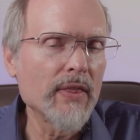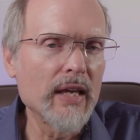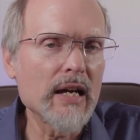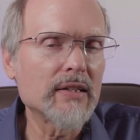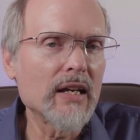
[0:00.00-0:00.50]

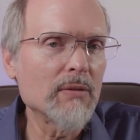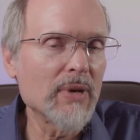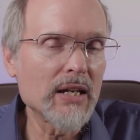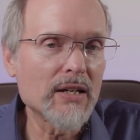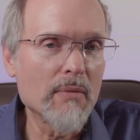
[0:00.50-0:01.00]
That day
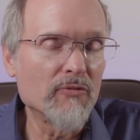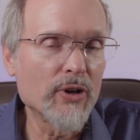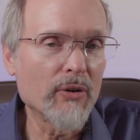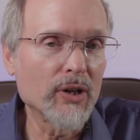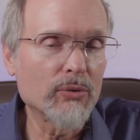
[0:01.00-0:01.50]
may come
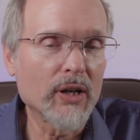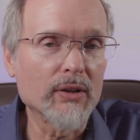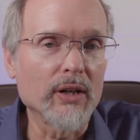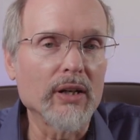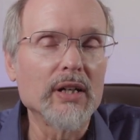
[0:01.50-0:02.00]
very
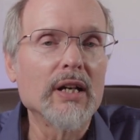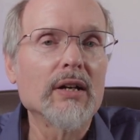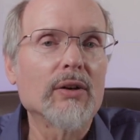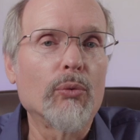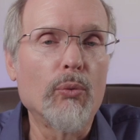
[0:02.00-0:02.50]
quickly.
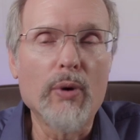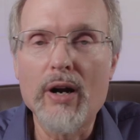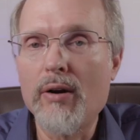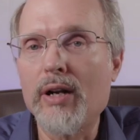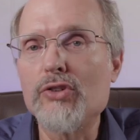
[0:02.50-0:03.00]

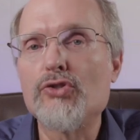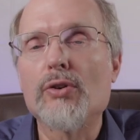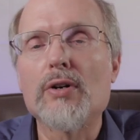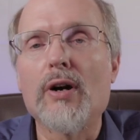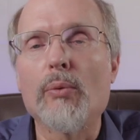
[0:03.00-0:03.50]
Where is
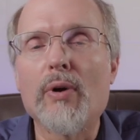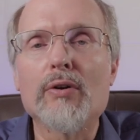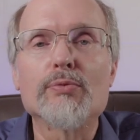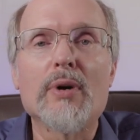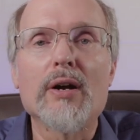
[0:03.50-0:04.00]
your heart?
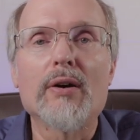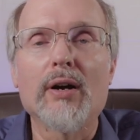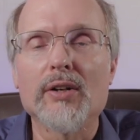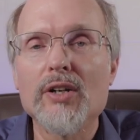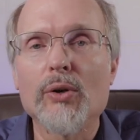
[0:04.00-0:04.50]
Where is my
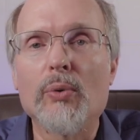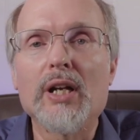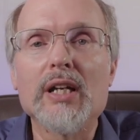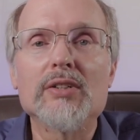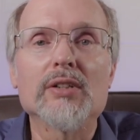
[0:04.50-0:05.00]
heart?
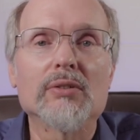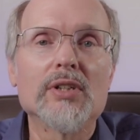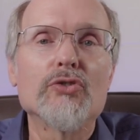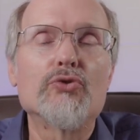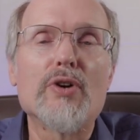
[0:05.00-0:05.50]
We need
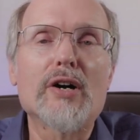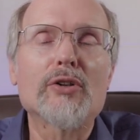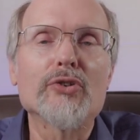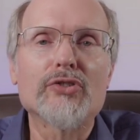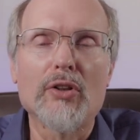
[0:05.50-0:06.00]
to draw
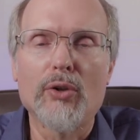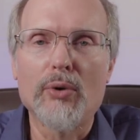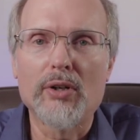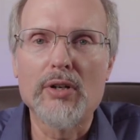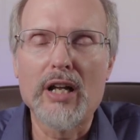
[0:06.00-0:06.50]
close to the
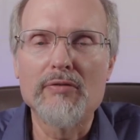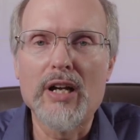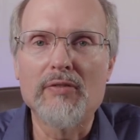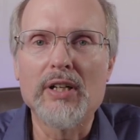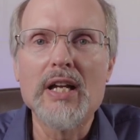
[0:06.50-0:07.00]
Lord God
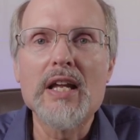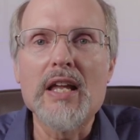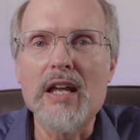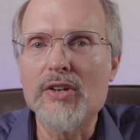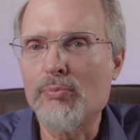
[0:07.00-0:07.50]
of heaven.
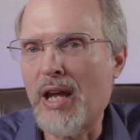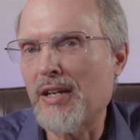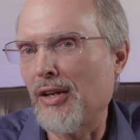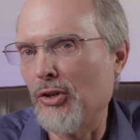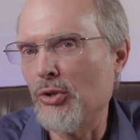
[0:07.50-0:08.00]
He's
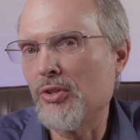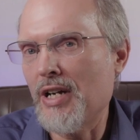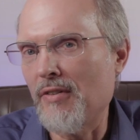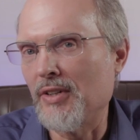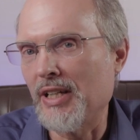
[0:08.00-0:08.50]
making a new
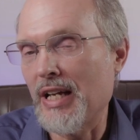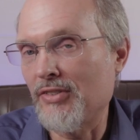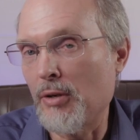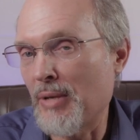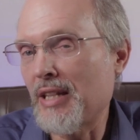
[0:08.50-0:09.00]
covenant. Has
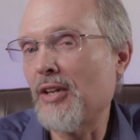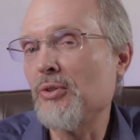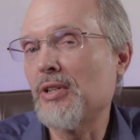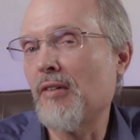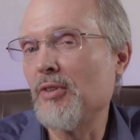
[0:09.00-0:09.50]
he made that new
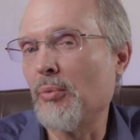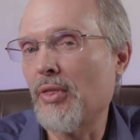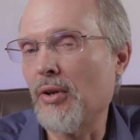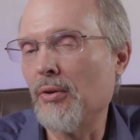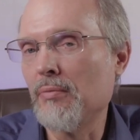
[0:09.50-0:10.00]
covenant with
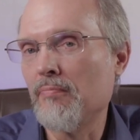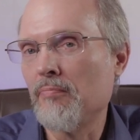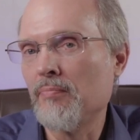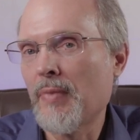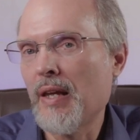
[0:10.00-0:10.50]
you?
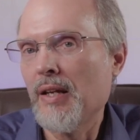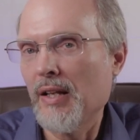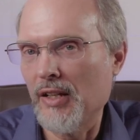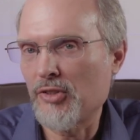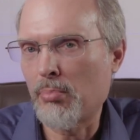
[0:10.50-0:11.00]

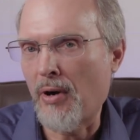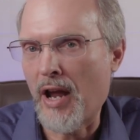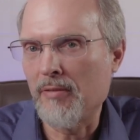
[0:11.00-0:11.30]
Let's pray.